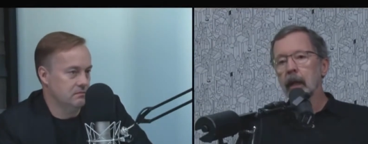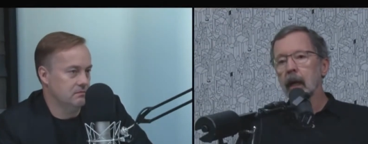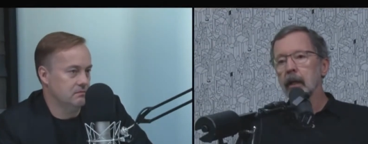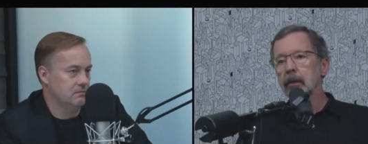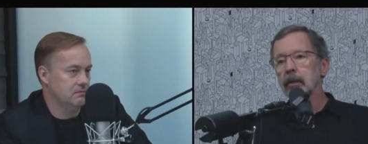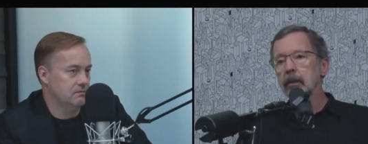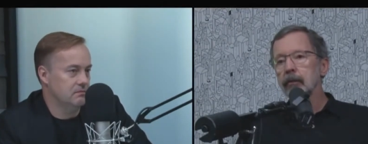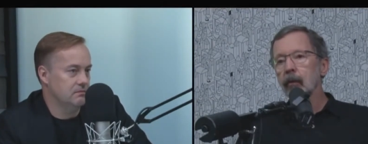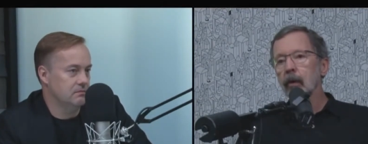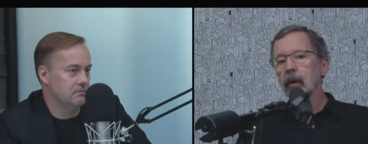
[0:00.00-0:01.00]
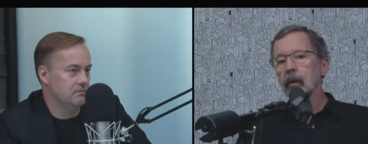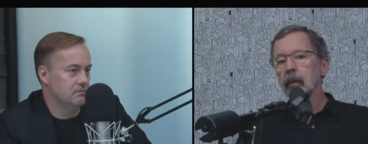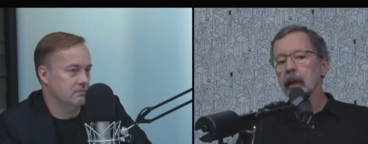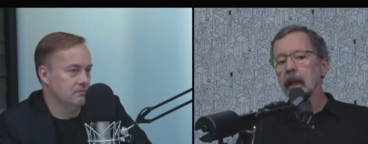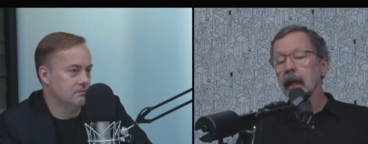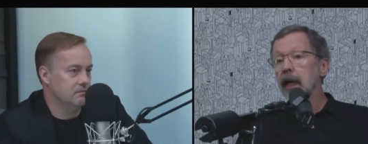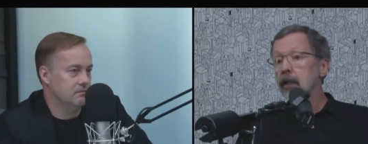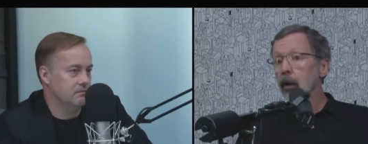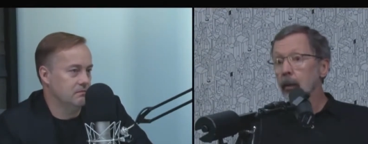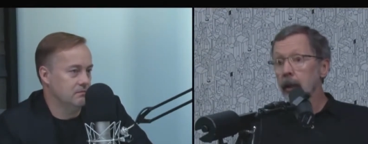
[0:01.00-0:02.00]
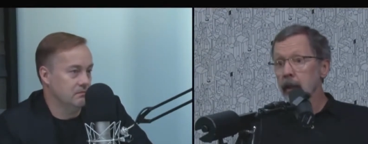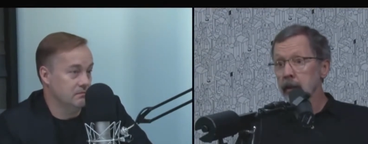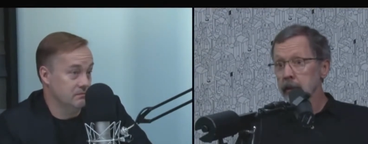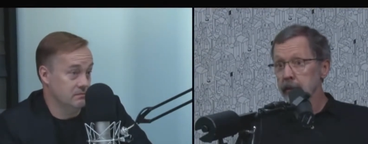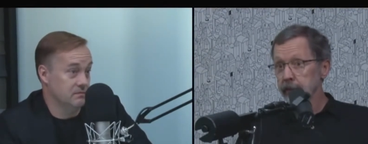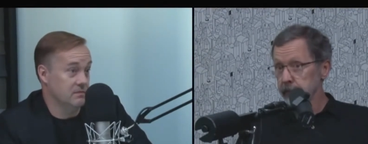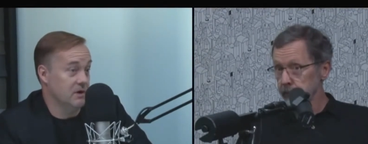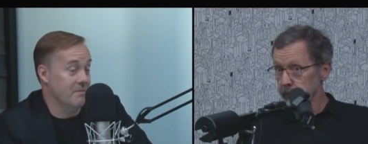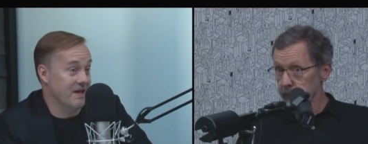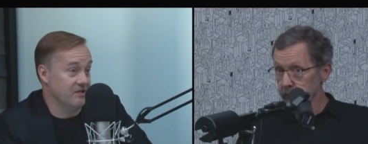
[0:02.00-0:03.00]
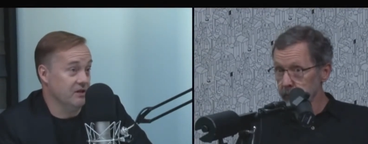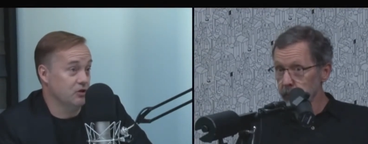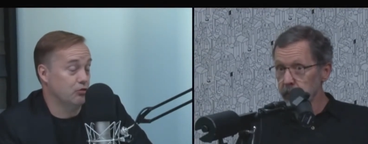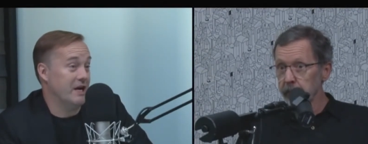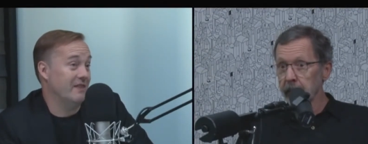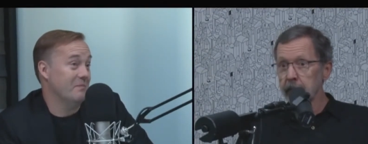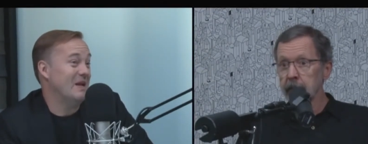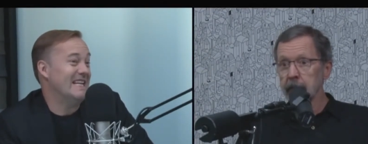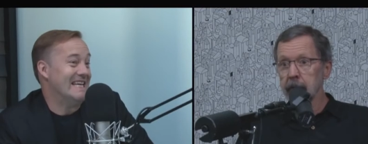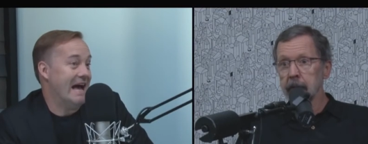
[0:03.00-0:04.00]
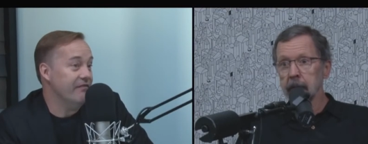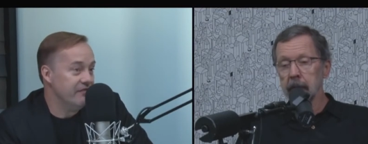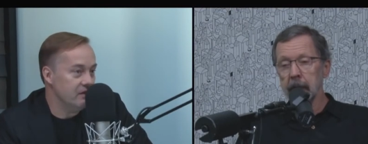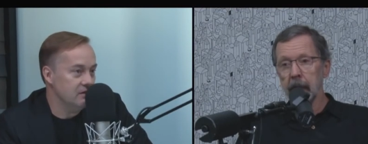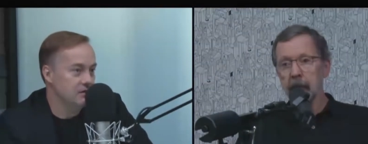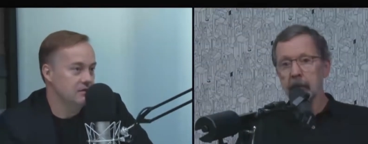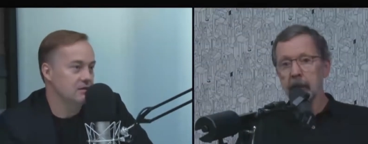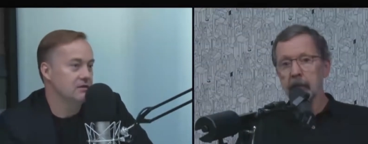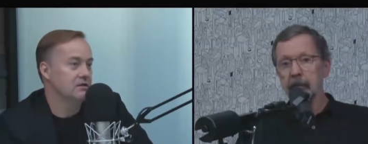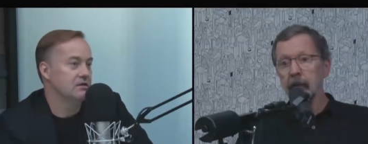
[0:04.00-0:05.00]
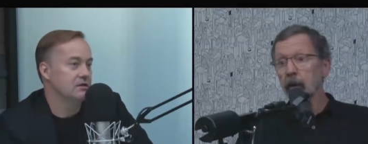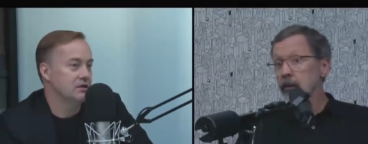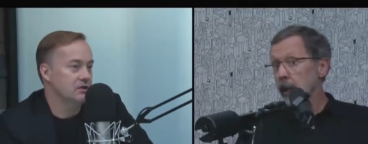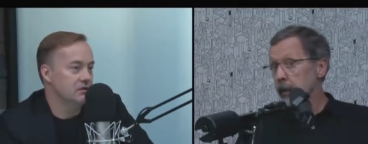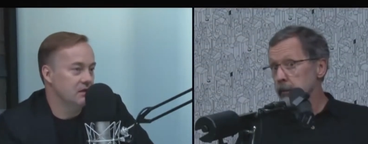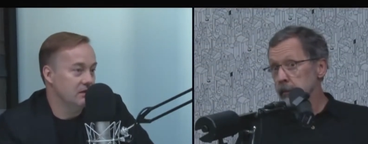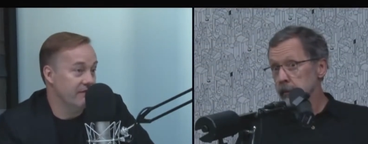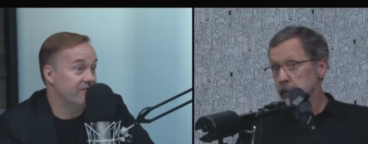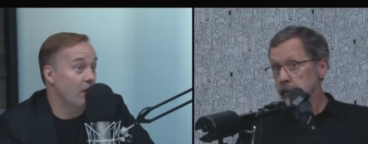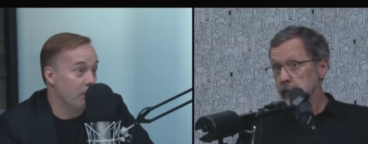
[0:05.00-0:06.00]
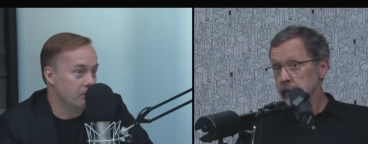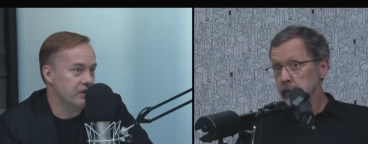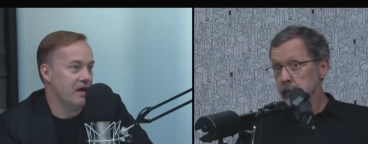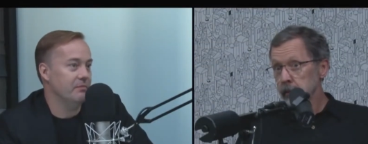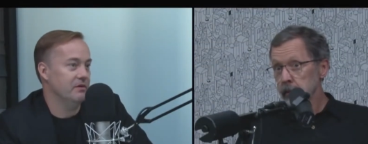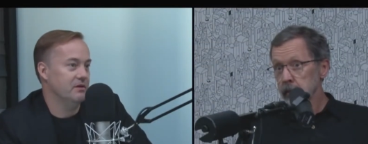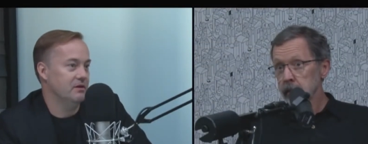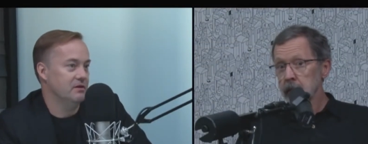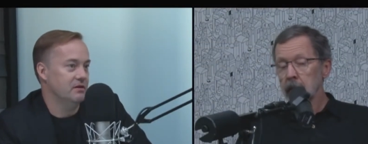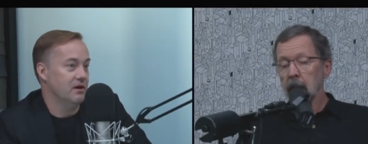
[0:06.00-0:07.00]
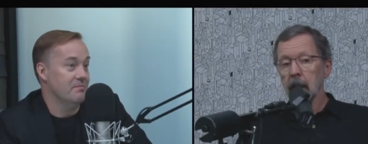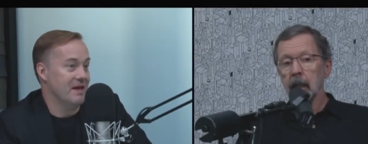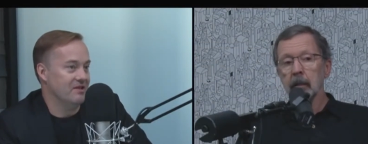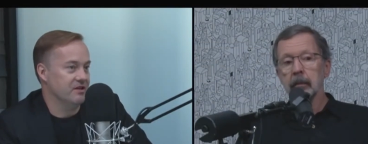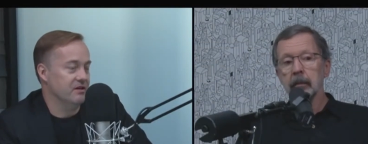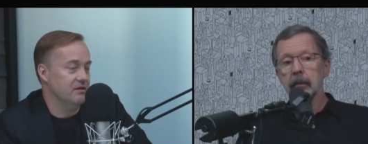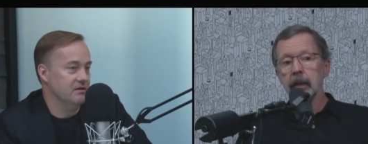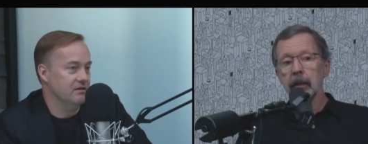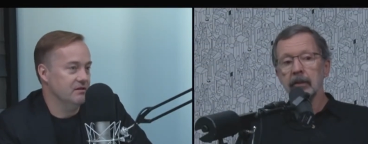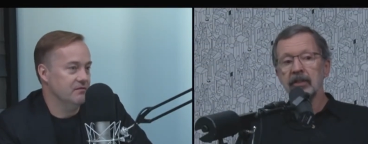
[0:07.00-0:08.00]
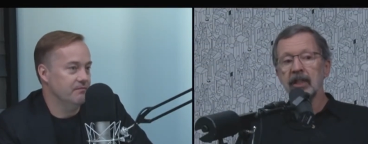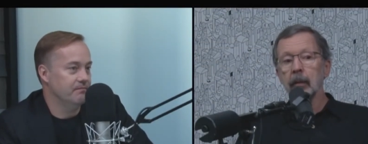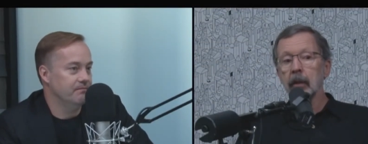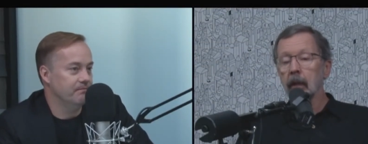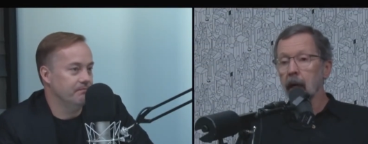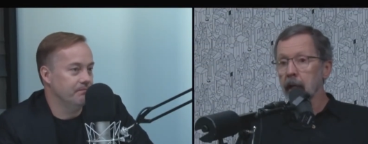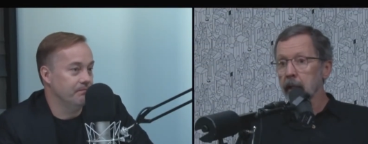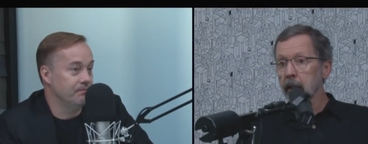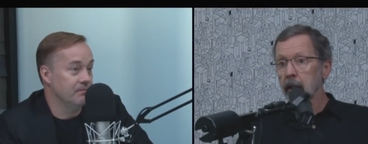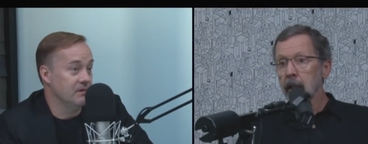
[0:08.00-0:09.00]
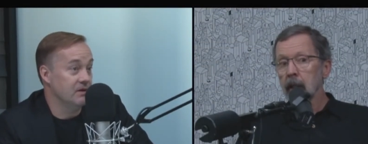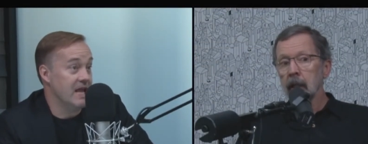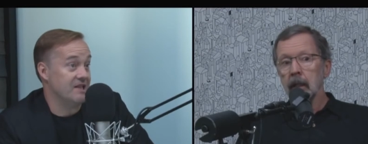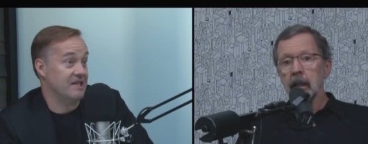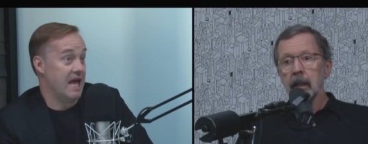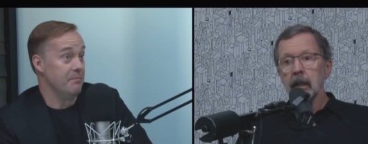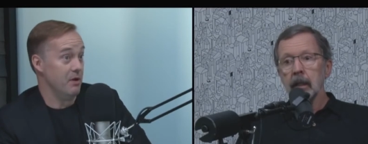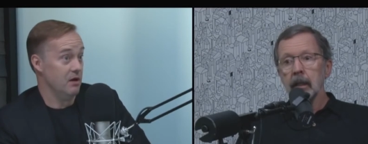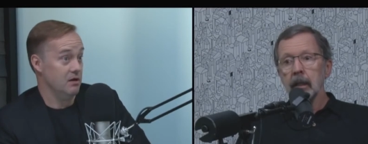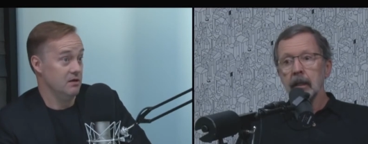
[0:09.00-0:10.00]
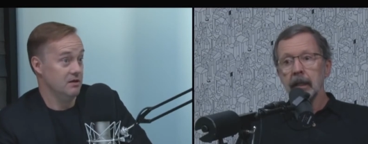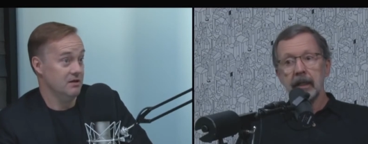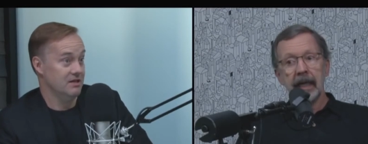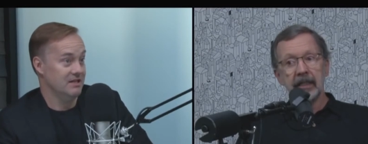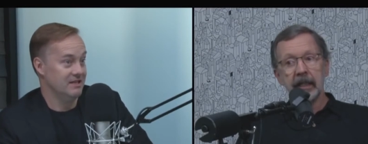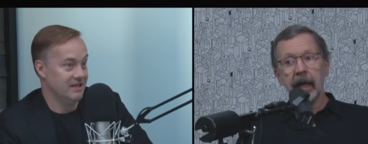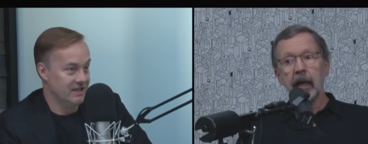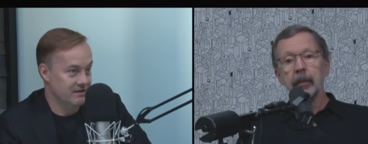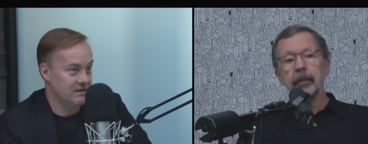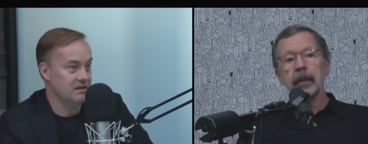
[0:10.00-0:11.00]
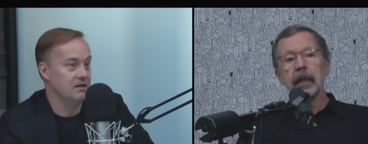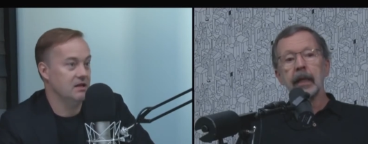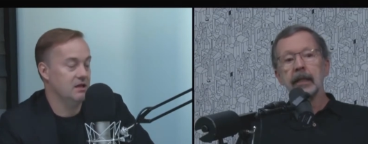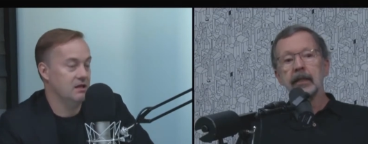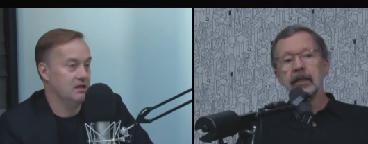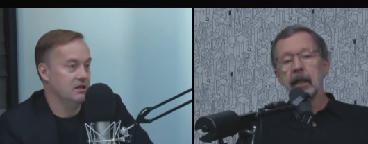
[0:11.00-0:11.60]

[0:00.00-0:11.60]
Speaker 1: went on to form uh, Adobe. Amazing. Created made, the PDF. Yeah, and Photoshop. And
Speaker 2: Photoshop.
Speaker 1: Uh, Amazing. Uh, there was Jim Clark. Netscape. Did Netscape uh, and